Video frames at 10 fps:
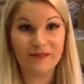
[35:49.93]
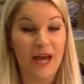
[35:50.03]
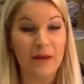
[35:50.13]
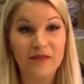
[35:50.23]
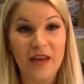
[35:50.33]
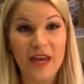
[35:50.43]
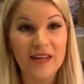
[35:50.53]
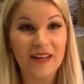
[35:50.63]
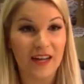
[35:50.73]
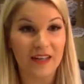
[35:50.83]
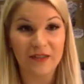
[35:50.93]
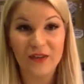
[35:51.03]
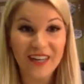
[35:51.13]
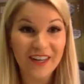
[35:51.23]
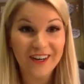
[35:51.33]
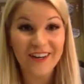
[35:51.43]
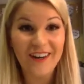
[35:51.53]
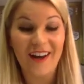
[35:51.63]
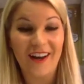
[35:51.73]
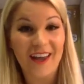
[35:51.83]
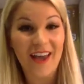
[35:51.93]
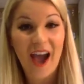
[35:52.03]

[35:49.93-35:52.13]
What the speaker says: Captivate and Cleaner, and I